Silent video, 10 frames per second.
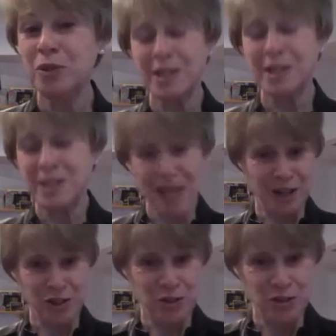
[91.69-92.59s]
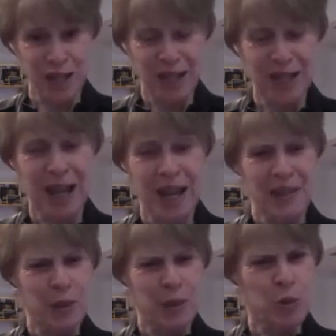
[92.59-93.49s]
they'd see how do you do that.
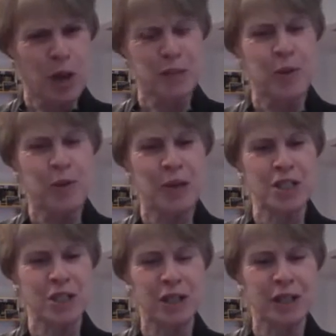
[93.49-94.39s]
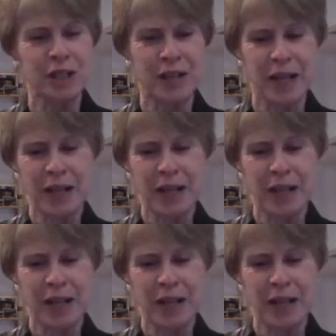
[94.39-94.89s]
They would be watching all of that.